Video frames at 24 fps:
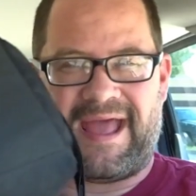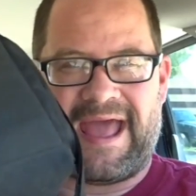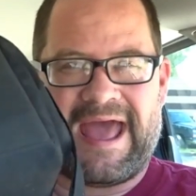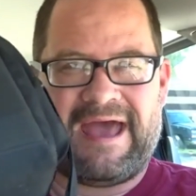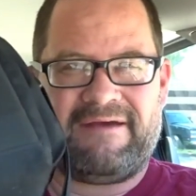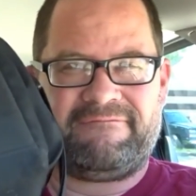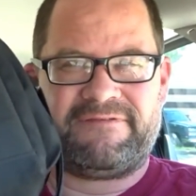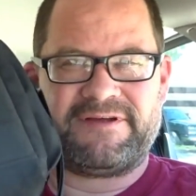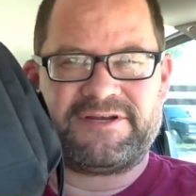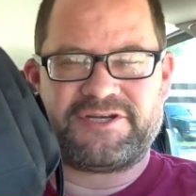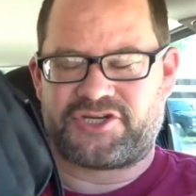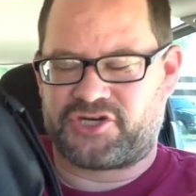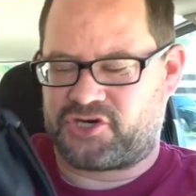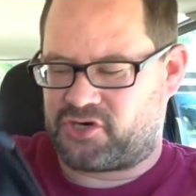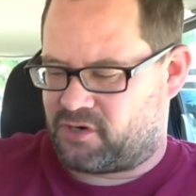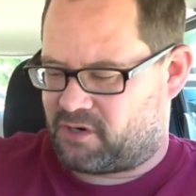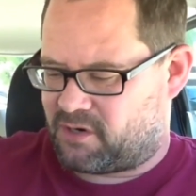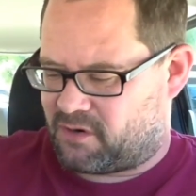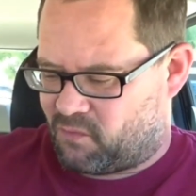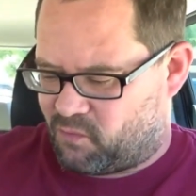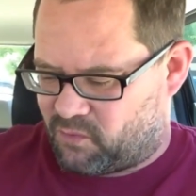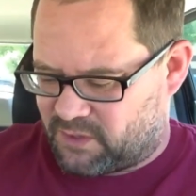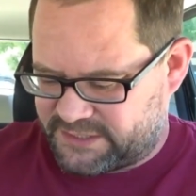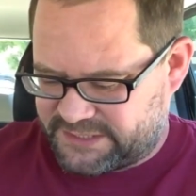
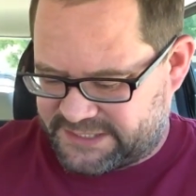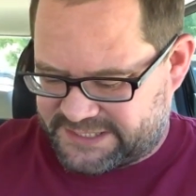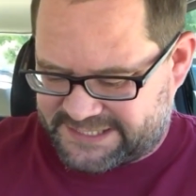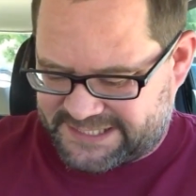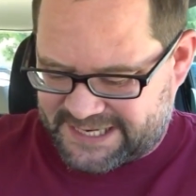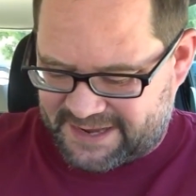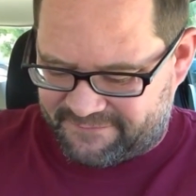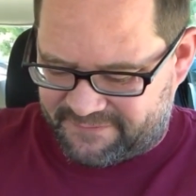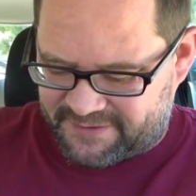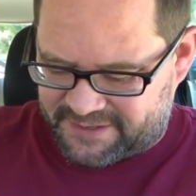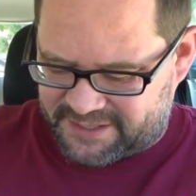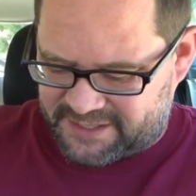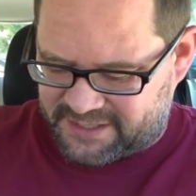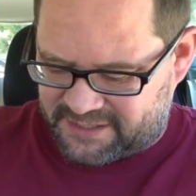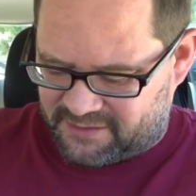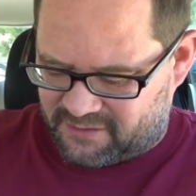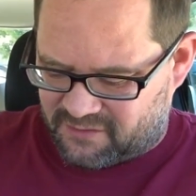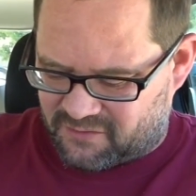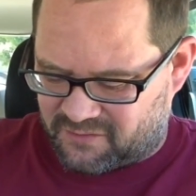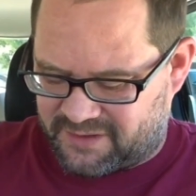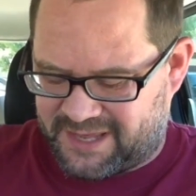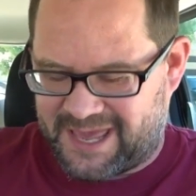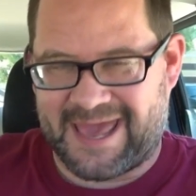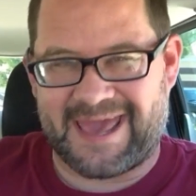Adventura 170
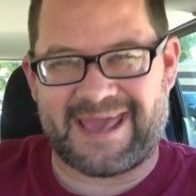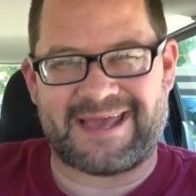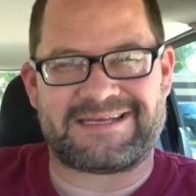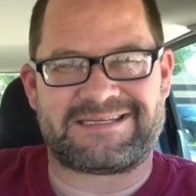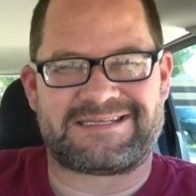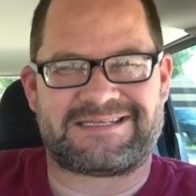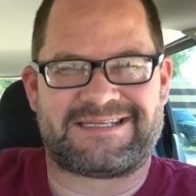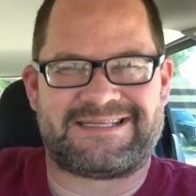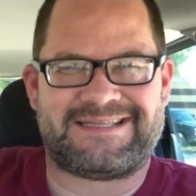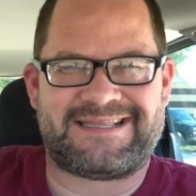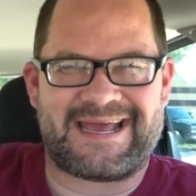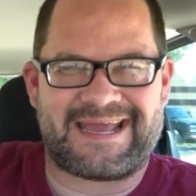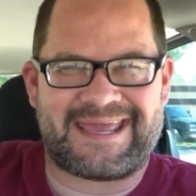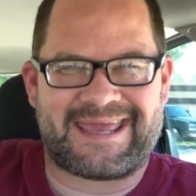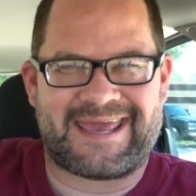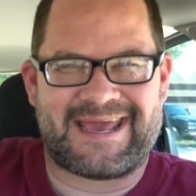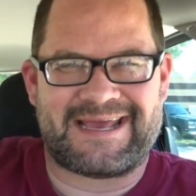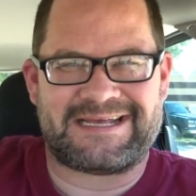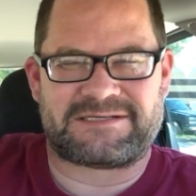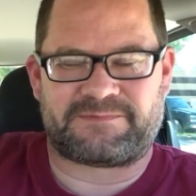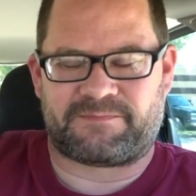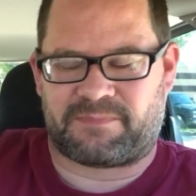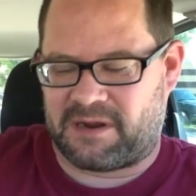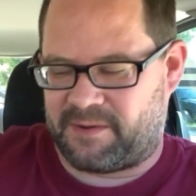little case. That
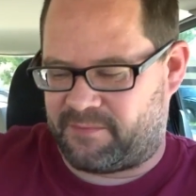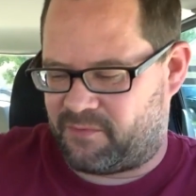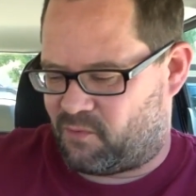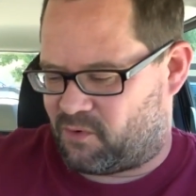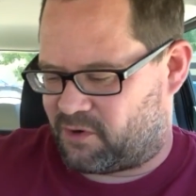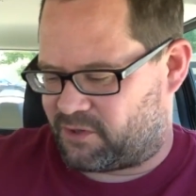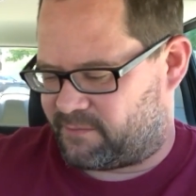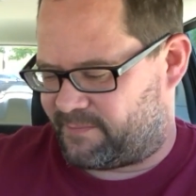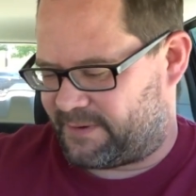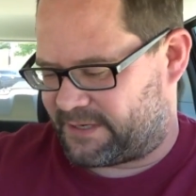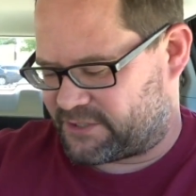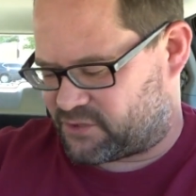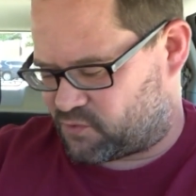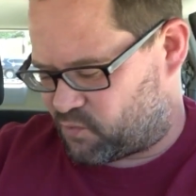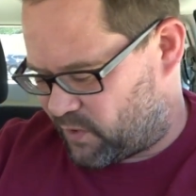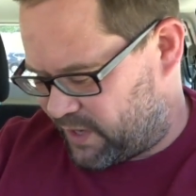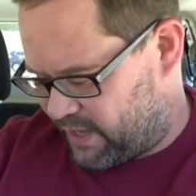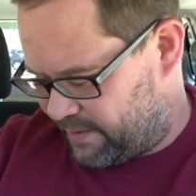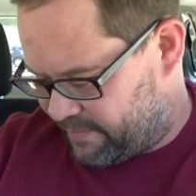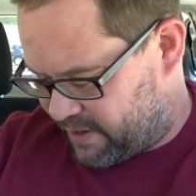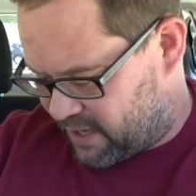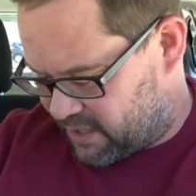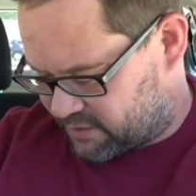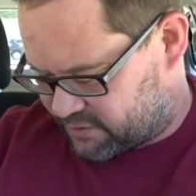case is probably worth about
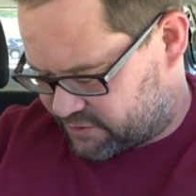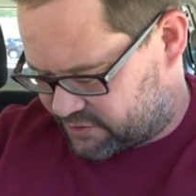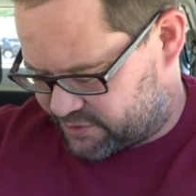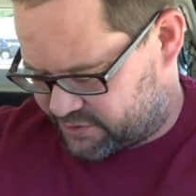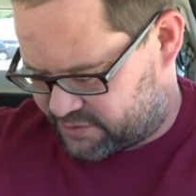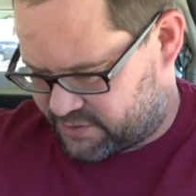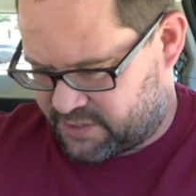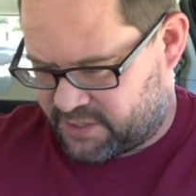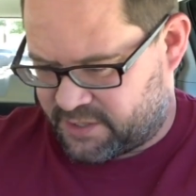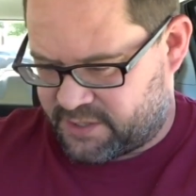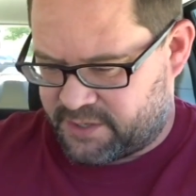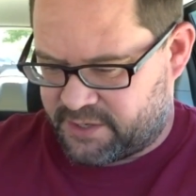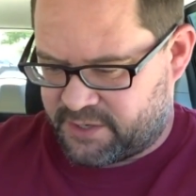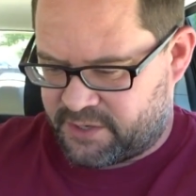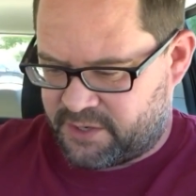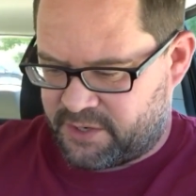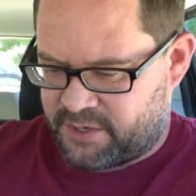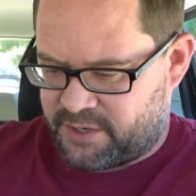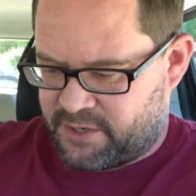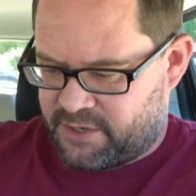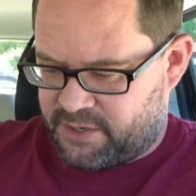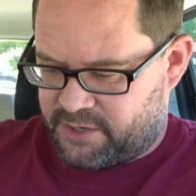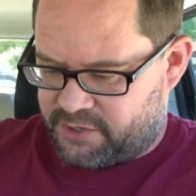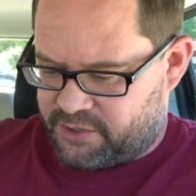20 bucks
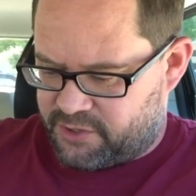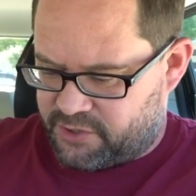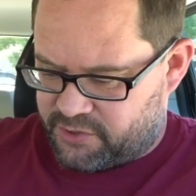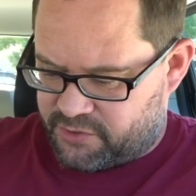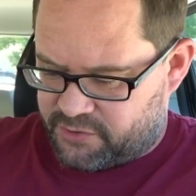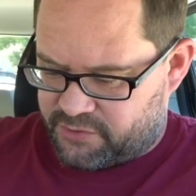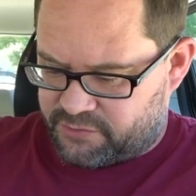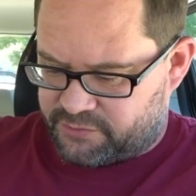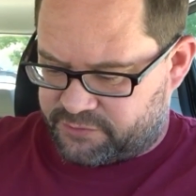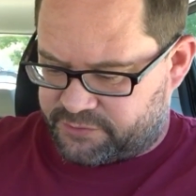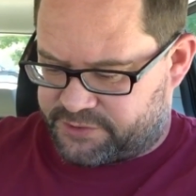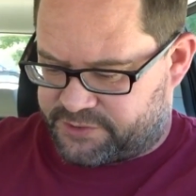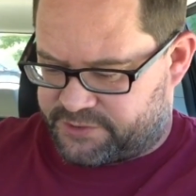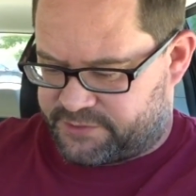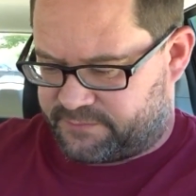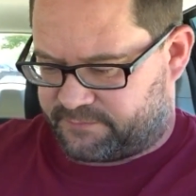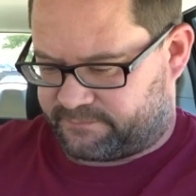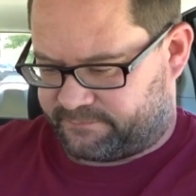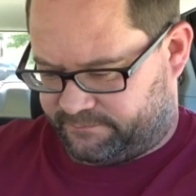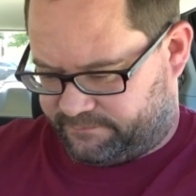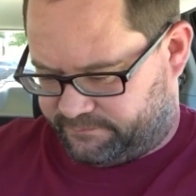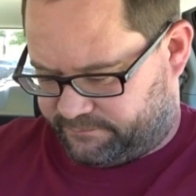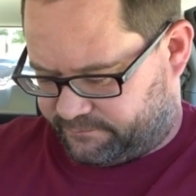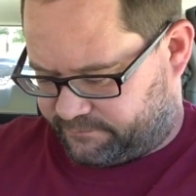used.
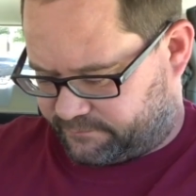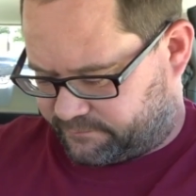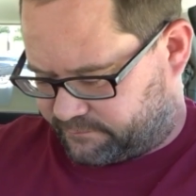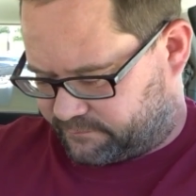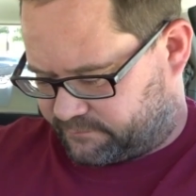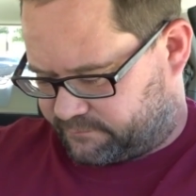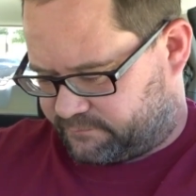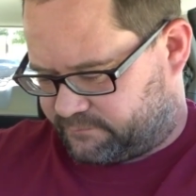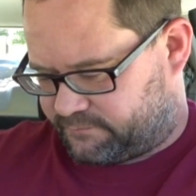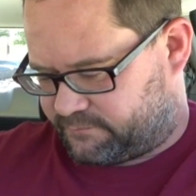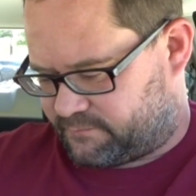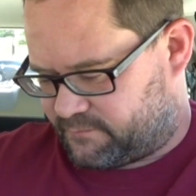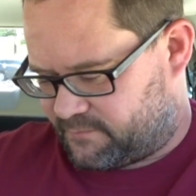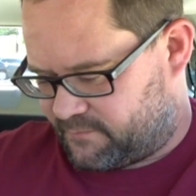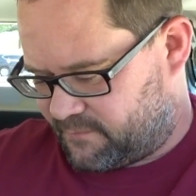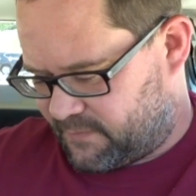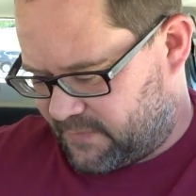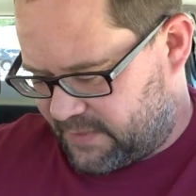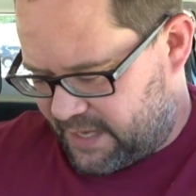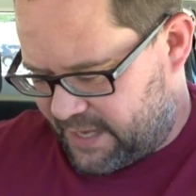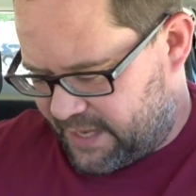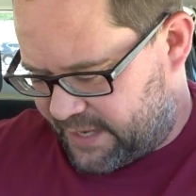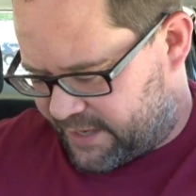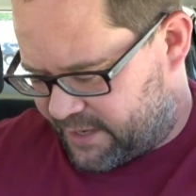
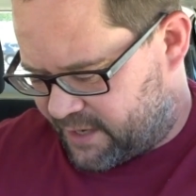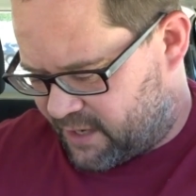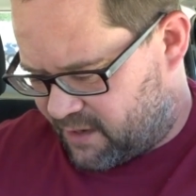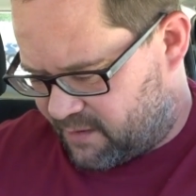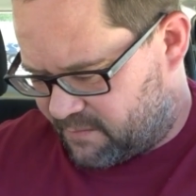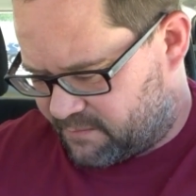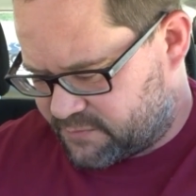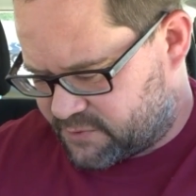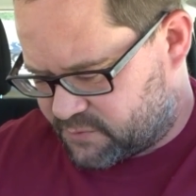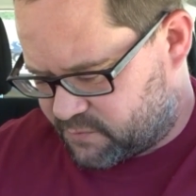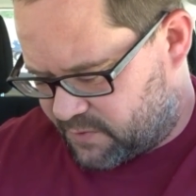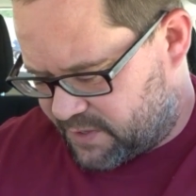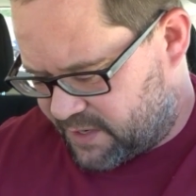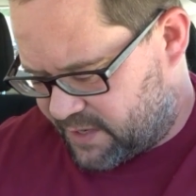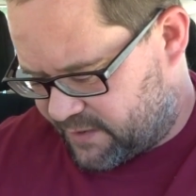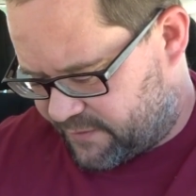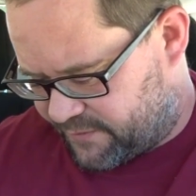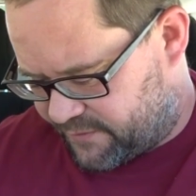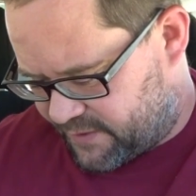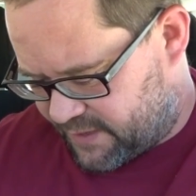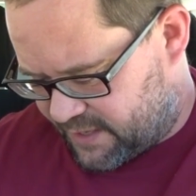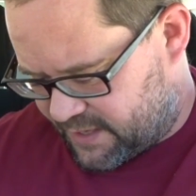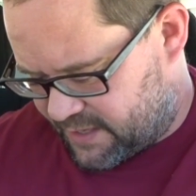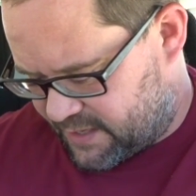It comes
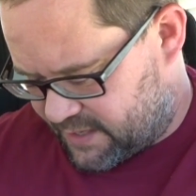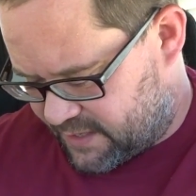with